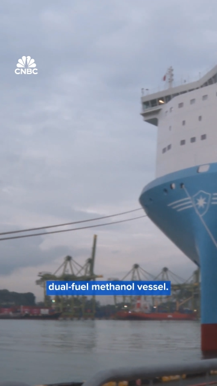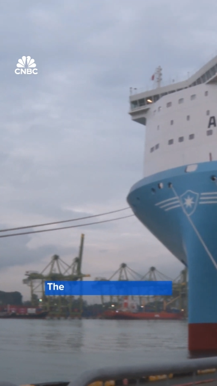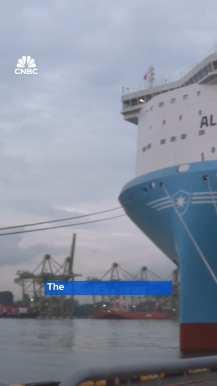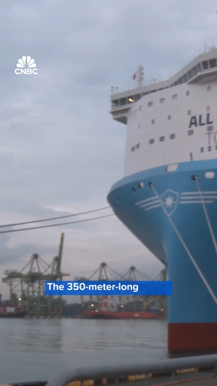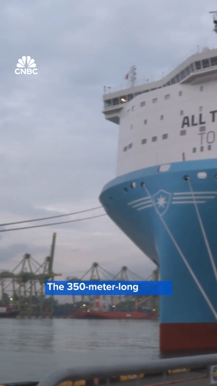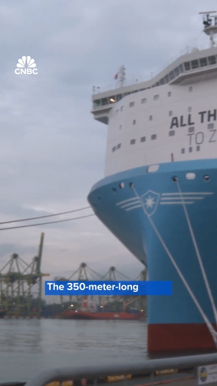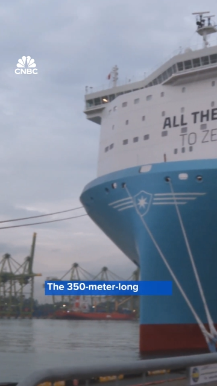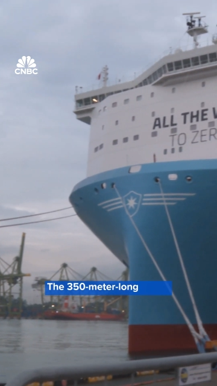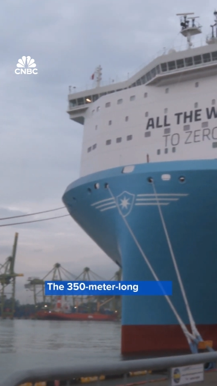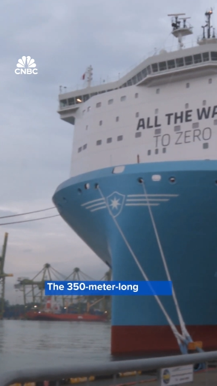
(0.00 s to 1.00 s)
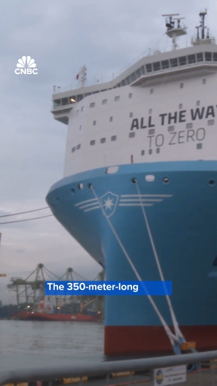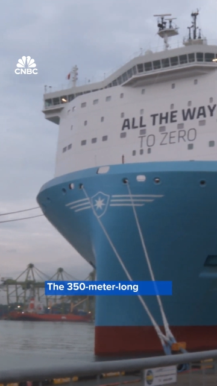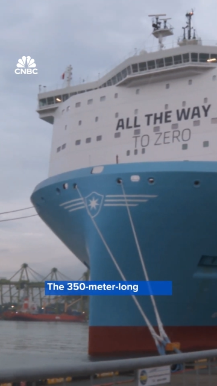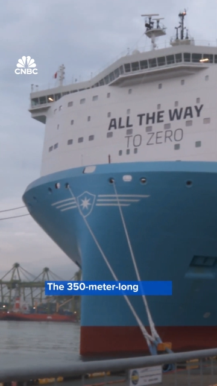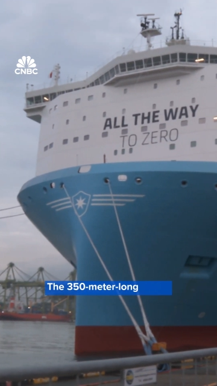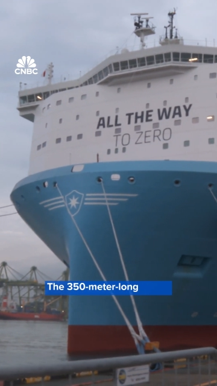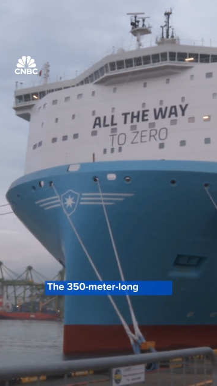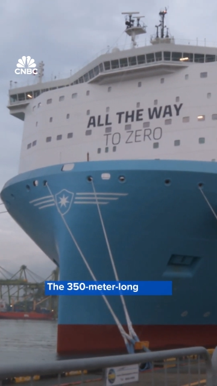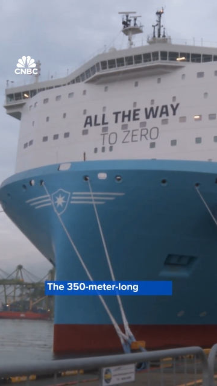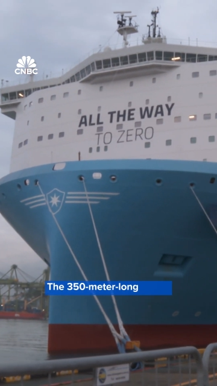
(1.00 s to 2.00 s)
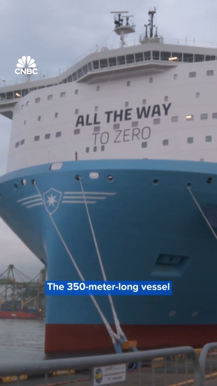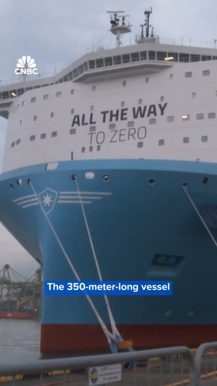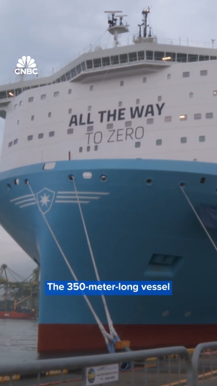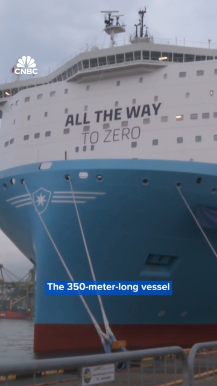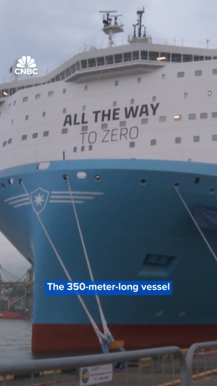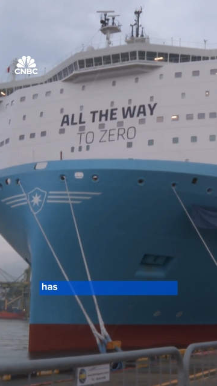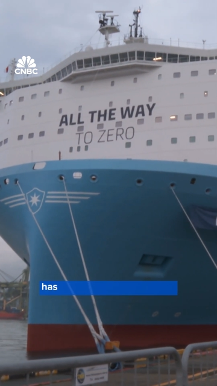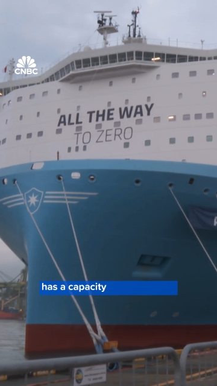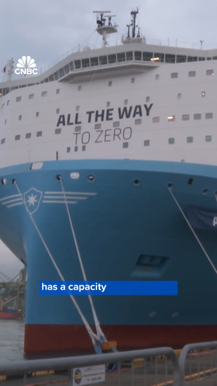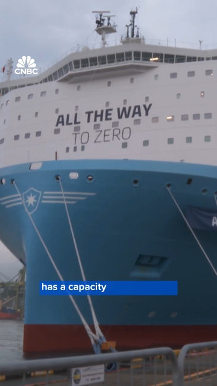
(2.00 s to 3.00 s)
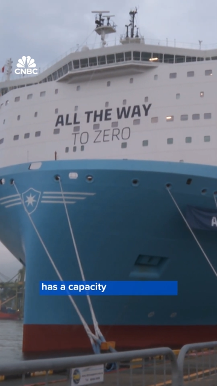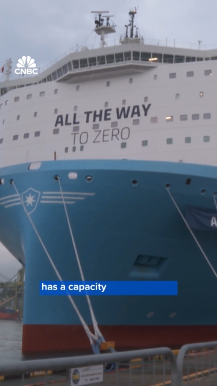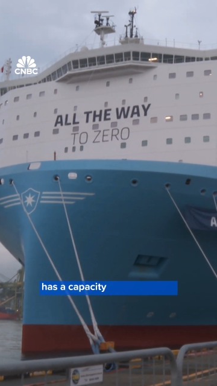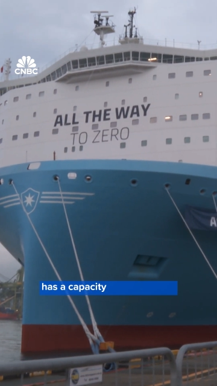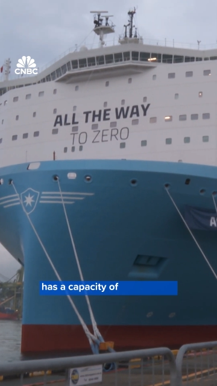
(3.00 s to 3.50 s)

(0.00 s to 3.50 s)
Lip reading: Nobody's mouth can be seen.